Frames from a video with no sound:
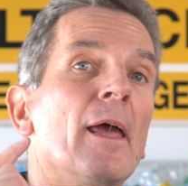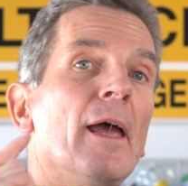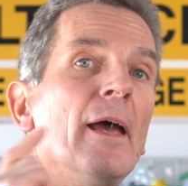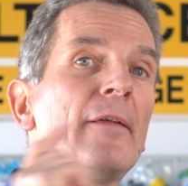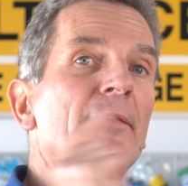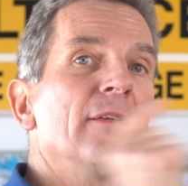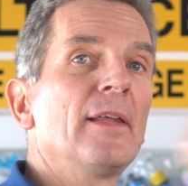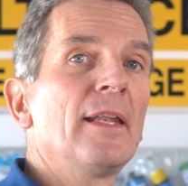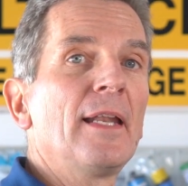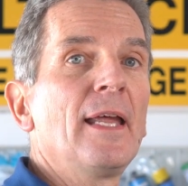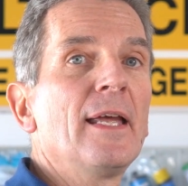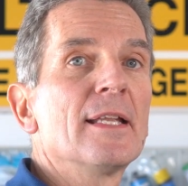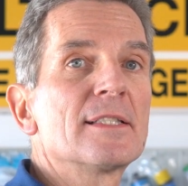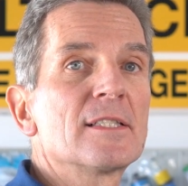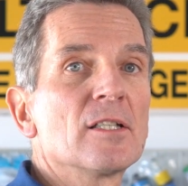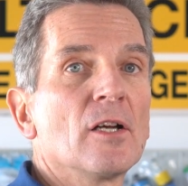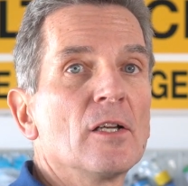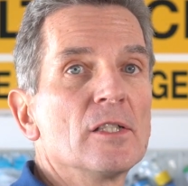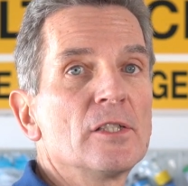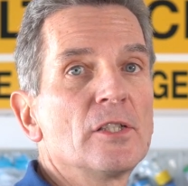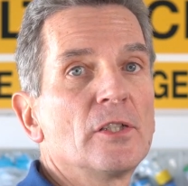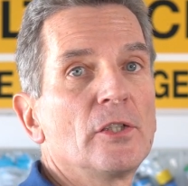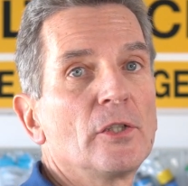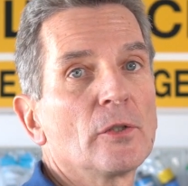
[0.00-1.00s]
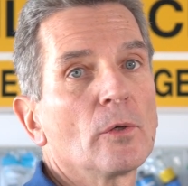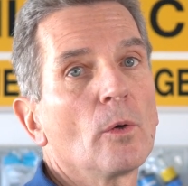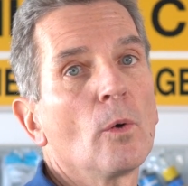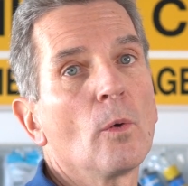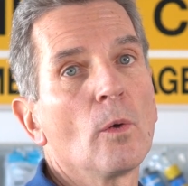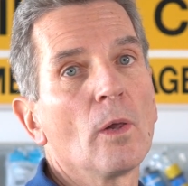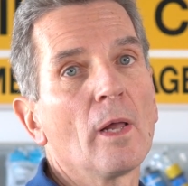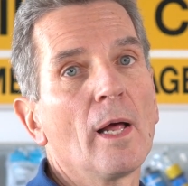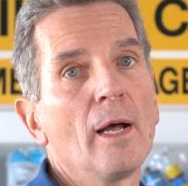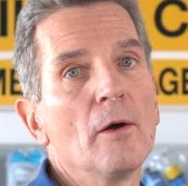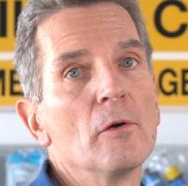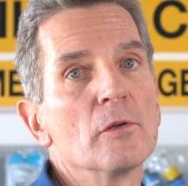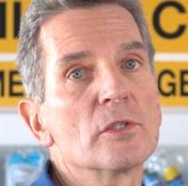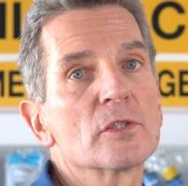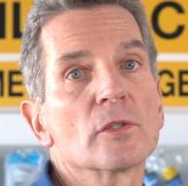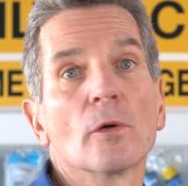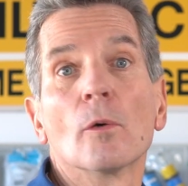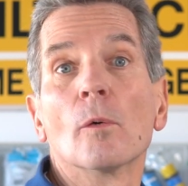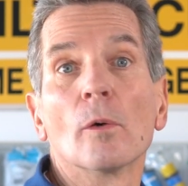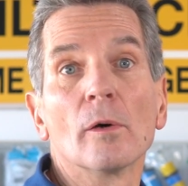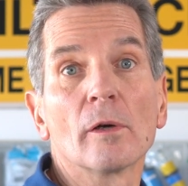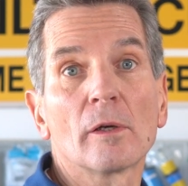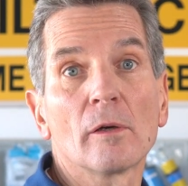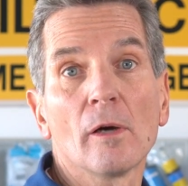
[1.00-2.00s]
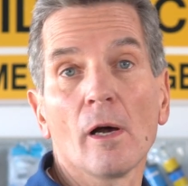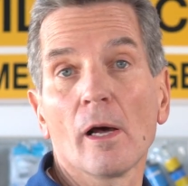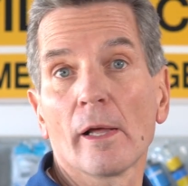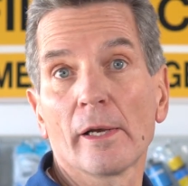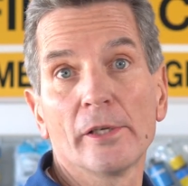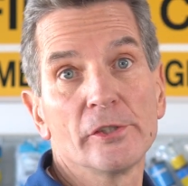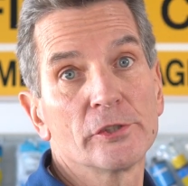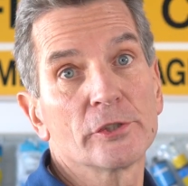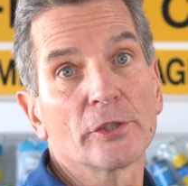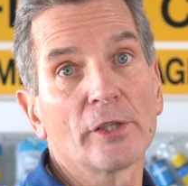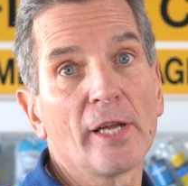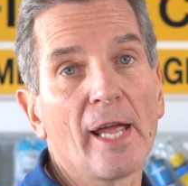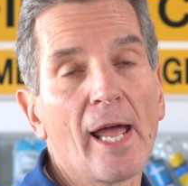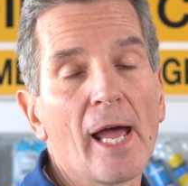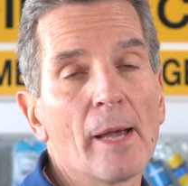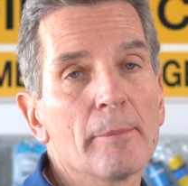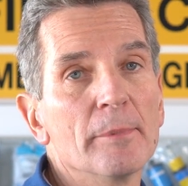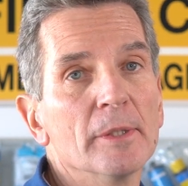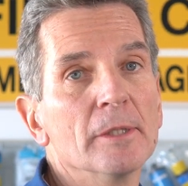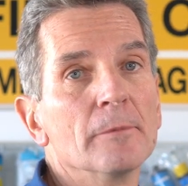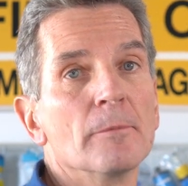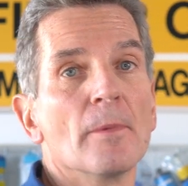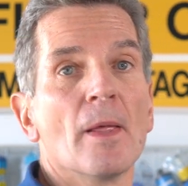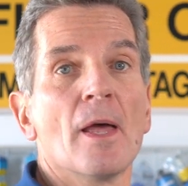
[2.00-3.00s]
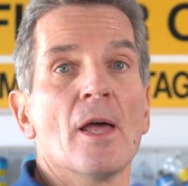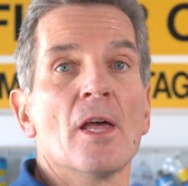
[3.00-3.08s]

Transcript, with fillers: and then heads on to your whole house or cottage or cabin.